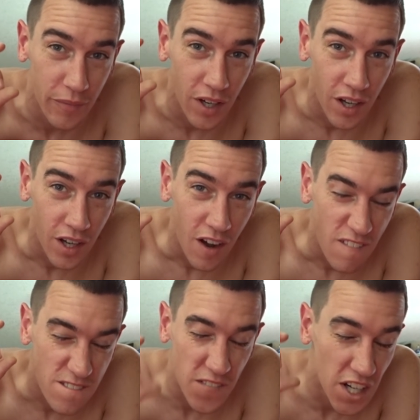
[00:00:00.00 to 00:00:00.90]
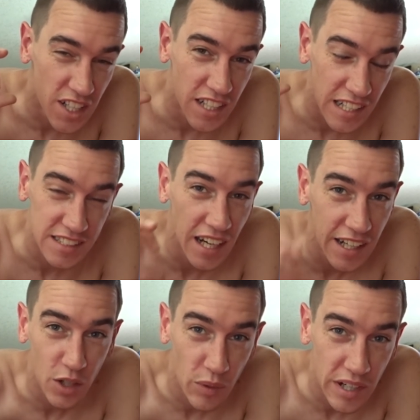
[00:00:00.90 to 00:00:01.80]
fun,
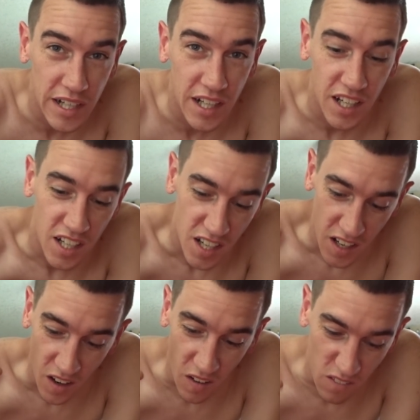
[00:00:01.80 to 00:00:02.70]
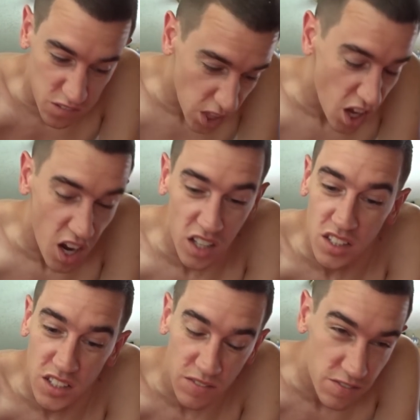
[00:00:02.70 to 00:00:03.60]
exciting week of
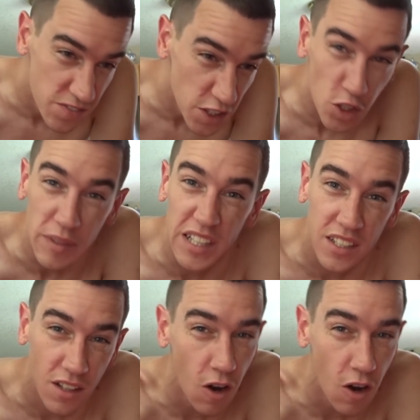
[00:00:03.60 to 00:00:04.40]
vlogs, filming,